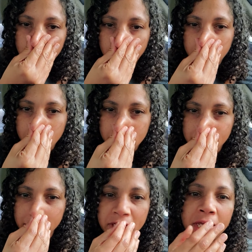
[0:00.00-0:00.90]
But this
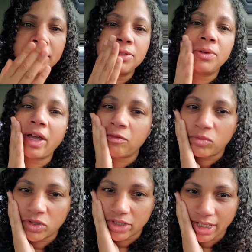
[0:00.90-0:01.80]
Sunday I do have
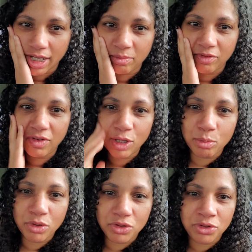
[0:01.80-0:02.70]
more time
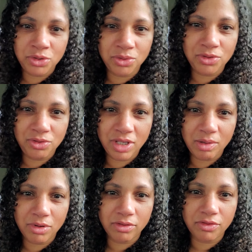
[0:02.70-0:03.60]
available to do
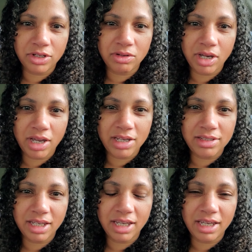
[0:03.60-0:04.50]
that work for you
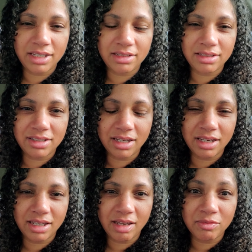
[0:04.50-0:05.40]
guys, and
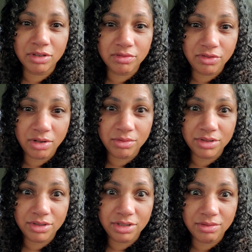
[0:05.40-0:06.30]
I'm looking
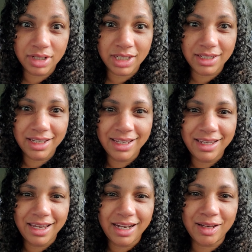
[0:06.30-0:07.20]
forward to it.
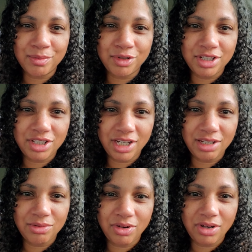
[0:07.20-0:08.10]
And I
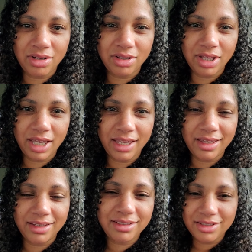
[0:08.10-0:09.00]
appreciate you all,
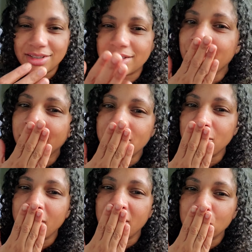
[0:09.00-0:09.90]
and just I love
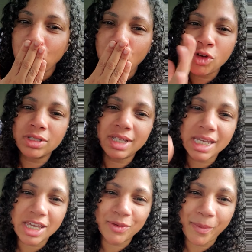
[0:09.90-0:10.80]
you all.
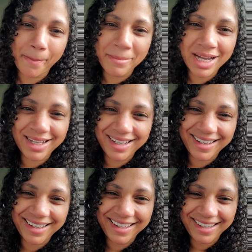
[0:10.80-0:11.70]
Thank you.
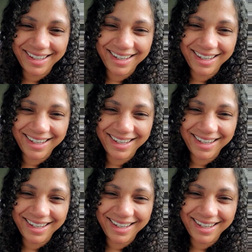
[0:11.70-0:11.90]
Bye.